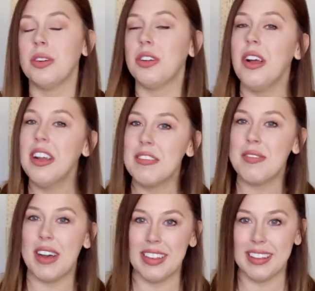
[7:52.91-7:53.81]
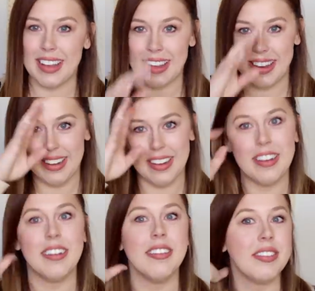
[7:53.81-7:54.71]
we're drawing a fine line
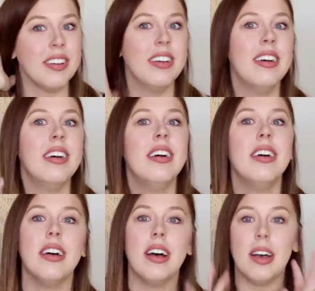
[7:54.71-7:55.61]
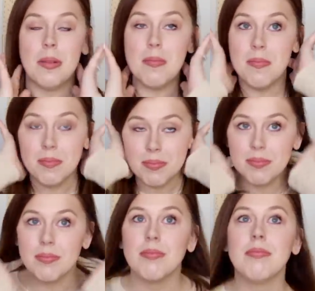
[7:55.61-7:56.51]
of um,
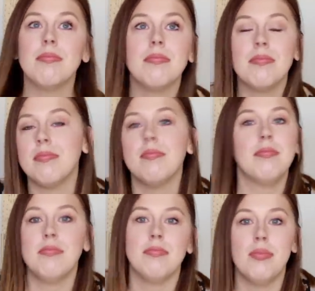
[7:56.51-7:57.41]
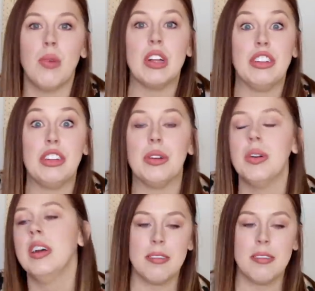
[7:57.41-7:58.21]
what to do.